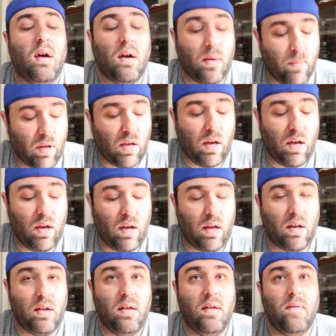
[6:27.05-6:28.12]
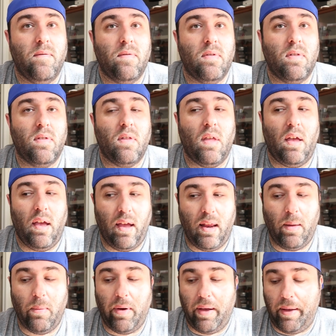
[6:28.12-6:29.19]
my god.
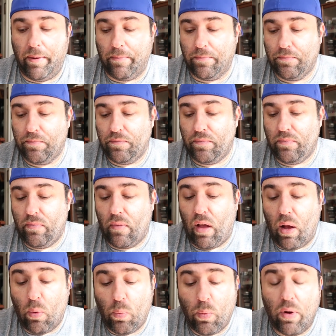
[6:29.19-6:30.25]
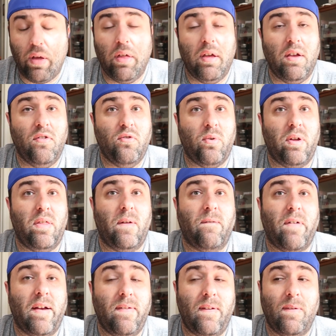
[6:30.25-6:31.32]
Anyway. I really enjoyed it. The
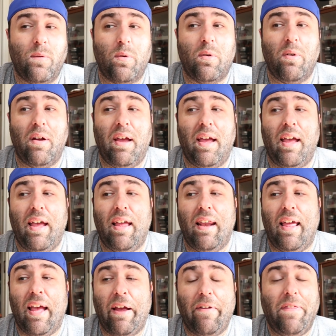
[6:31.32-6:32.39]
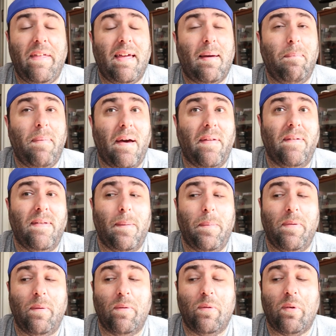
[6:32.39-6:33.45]
fight scenes were great. Everything about this
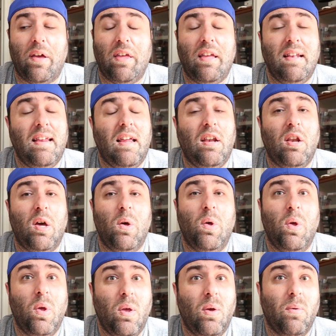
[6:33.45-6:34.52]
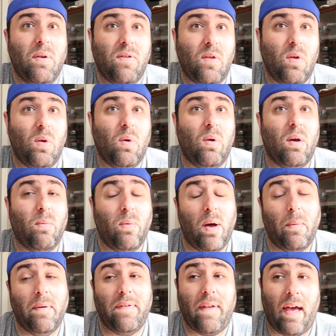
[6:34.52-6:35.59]
episode was great. You didn't know who was who and
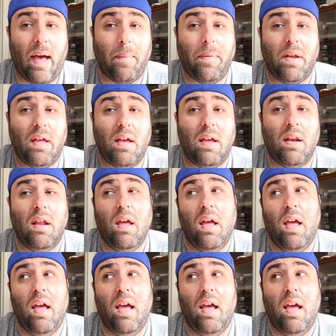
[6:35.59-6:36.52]
what was happening